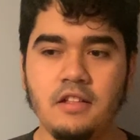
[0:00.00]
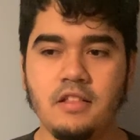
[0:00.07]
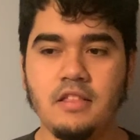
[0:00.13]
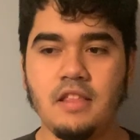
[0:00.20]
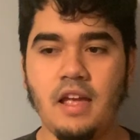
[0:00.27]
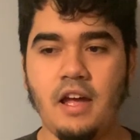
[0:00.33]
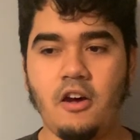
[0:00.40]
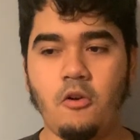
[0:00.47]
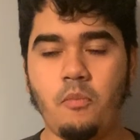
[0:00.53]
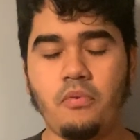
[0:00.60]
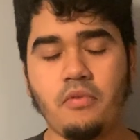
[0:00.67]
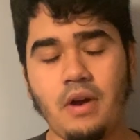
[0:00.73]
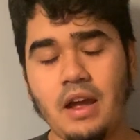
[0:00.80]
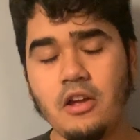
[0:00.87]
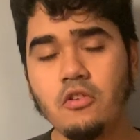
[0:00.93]
Now,
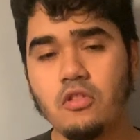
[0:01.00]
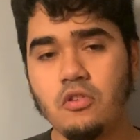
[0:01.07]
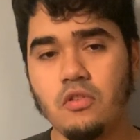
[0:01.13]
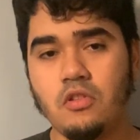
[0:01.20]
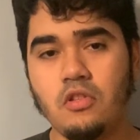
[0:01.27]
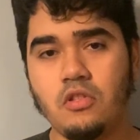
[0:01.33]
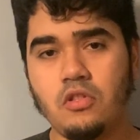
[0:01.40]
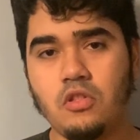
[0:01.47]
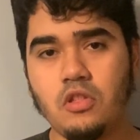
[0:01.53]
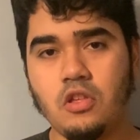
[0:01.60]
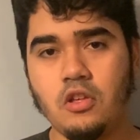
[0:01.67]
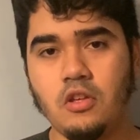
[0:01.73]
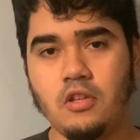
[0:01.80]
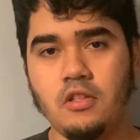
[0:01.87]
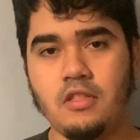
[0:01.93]
prior to
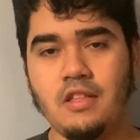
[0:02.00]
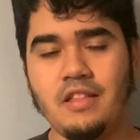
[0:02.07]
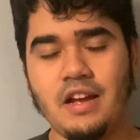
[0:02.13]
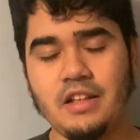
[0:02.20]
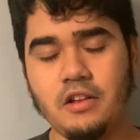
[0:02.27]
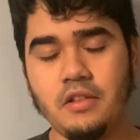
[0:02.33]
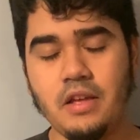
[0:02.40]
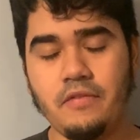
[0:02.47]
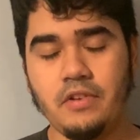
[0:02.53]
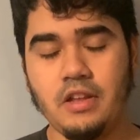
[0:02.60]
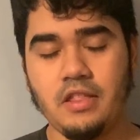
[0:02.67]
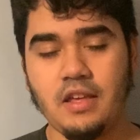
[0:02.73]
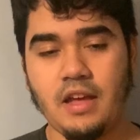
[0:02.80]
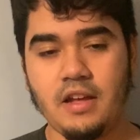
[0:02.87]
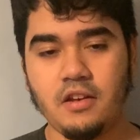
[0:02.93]
the 9/11
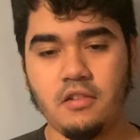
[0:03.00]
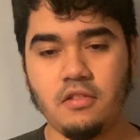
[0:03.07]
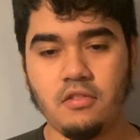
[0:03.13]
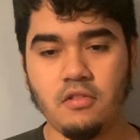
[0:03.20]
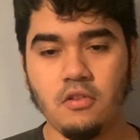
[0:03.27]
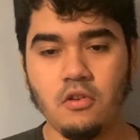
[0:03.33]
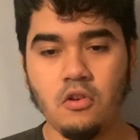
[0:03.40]
attacks,